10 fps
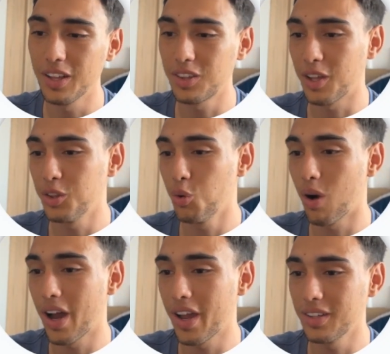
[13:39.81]

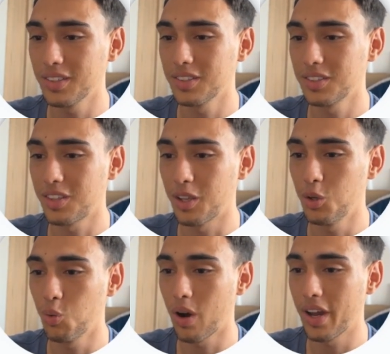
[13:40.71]
tanduay
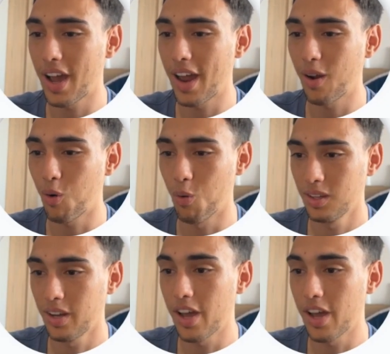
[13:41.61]
at home.